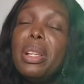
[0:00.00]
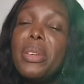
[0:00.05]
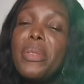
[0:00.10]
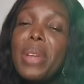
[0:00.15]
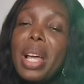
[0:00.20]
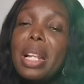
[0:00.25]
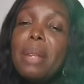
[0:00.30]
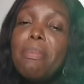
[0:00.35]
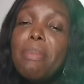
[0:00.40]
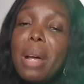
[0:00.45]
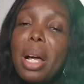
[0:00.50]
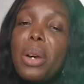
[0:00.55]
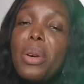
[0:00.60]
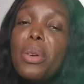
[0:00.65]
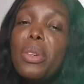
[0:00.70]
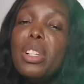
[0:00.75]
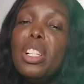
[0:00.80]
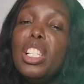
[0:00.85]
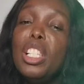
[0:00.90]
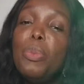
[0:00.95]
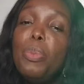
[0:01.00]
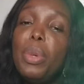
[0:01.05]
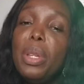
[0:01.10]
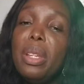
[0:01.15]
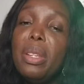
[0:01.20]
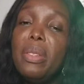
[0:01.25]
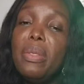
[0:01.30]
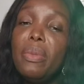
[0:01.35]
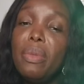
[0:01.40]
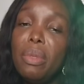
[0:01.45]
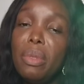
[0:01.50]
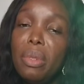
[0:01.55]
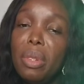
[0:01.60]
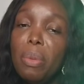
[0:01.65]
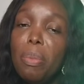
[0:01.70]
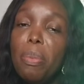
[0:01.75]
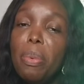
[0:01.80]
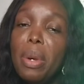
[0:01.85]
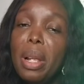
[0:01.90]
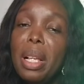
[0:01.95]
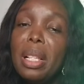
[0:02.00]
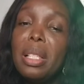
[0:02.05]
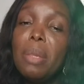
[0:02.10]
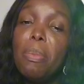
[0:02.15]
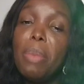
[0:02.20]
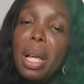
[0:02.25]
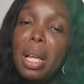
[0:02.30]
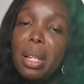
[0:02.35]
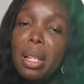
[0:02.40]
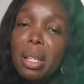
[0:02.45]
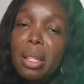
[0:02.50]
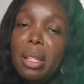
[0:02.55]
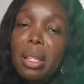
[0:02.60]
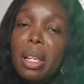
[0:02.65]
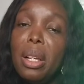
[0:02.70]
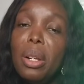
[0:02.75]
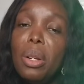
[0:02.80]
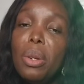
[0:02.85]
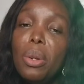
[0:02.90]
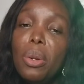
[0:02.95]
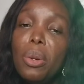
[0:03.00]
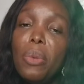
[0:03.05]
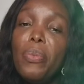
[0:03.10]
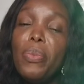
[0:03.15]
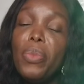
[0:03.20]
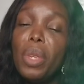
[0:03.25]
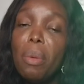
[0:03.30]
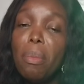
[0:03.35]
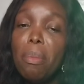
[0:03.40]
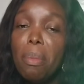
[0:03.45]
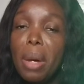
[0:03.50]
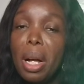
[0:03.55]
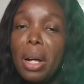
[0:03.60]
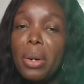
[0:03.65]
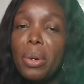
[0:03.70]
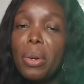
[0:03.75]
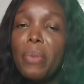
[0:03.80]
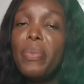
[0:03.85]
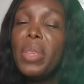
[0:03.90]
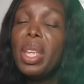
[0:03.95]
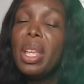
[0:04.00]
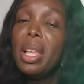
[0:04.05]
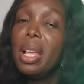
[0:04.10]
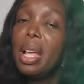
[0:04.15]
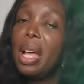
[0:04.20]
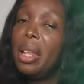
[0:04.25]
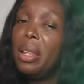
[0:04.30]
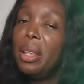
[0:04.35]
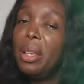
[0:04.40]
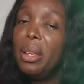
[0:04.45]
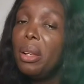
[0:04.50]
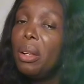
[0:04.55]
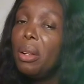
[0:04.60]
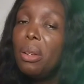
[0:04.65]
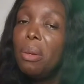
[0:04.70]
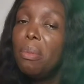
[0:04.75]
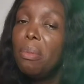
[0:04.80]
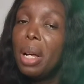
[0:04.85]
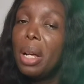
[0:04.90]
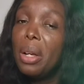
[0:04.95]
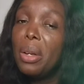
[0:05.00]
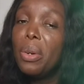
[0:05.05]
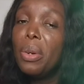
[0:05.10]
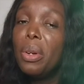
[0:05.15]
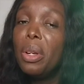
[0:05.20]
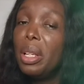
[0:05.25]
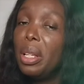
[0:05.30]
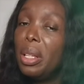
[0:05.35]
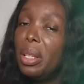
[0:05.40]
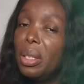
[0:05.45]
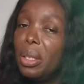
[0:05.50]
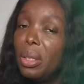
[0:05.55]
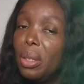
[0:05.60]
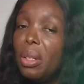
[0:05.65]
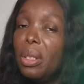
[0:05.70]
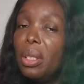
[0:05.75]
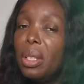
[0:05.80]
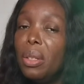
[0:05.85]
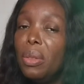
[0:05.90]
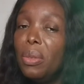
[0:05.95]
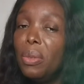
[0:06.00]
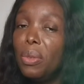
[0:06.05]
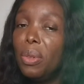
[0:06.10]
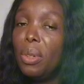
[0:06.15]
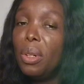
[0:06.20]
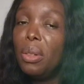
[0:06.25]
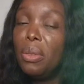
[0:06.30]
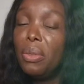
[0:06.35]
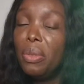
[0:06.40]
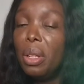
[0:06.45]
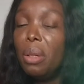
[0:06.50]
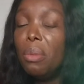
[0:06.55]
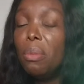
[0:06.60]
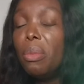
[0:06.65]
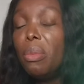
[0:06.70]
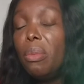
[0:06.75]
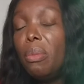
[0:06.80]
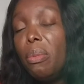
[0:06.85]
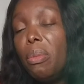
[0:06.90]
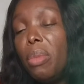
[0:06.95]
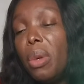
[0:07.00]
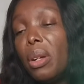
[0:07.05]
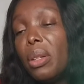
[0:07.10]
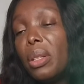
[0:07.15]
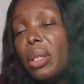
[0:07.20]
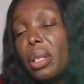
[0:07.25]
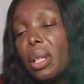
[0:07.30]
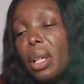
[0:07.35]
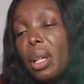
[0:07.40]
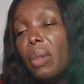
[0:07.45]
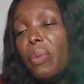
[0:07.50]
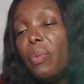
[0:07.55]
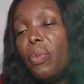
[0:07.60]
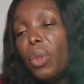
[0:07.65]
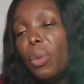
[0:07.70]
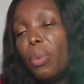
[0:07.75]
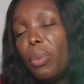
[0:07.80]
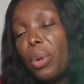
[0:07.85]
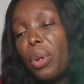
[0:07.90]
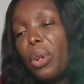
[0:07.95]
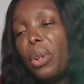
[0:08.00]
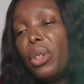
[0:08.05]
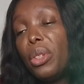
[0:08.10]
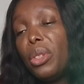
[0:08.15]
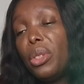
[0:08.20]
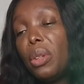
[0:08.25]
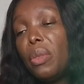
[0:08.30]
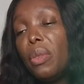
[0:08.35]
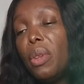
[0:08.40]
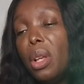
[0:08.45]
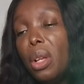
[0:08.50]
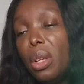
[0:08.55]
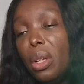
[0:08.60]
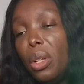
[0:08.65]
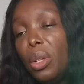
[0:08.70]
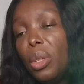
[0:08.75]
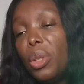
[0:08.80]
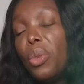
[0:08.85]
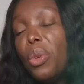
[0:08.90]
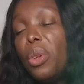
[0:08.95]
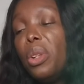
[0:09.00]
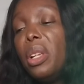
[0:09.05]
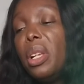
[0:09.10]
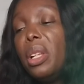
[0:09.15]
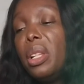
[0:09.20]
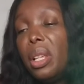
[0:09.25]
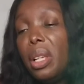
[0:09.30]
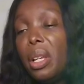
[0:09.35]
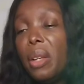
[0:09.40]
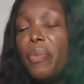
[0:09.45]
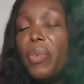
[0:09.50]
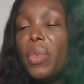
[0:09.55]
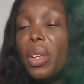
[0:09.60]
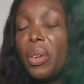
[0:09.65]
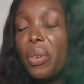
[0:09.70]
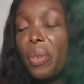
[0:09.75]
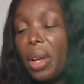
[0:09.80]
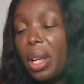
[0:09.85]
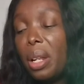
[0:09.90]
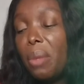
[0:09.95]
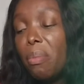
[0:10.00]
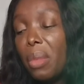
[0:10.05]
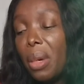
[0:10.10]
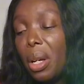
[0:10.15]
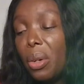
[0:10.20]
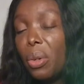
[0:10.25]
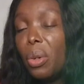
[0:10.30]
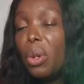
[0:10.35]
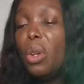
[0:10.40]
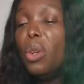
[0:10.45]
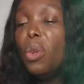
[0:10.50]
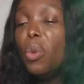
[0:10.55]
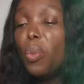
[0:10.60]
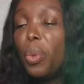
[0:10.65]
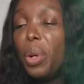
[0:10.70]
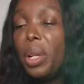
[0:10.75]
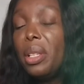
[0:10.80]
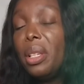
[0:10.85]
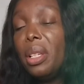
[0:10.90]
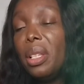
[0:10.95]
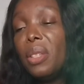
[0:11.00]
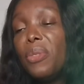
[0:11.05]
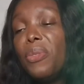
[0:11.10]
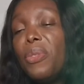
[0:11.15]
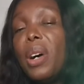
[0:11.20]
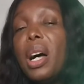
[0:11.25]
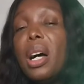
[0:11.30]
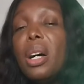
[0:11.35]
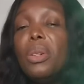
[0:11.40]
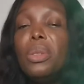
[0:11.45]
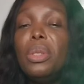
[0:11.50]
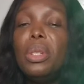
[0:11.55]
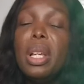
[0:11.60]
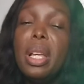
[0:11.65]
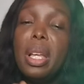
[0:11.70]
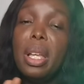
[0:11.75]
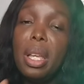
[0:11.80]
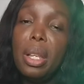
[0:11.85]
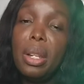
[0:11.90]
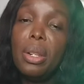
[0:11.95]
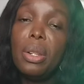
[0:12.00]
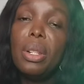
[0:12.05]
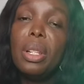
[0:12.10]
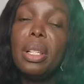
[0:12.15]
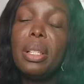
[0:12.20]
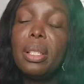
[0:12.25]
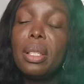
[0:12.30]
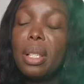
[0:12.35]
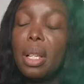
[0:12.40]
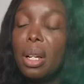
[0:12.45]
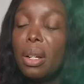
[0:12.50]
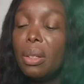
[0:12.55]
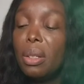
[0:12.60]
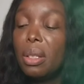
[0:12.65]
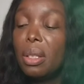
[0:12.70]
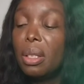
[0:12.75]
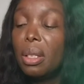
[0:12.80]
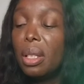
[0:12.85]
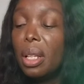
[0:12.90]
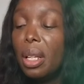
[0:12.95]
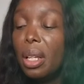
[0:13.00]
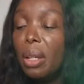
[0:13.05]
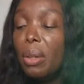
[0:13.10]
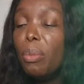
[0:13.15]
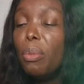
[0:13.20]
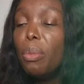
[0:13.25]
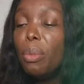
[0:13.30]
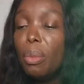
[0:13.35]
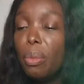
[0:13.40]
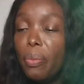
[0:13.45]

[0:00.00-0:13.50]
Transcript: red marrow is being replaced by the yellow marrow, and the yellow marrow is not involved in blood cell production. It's only the red marrow, which is found in the cells, the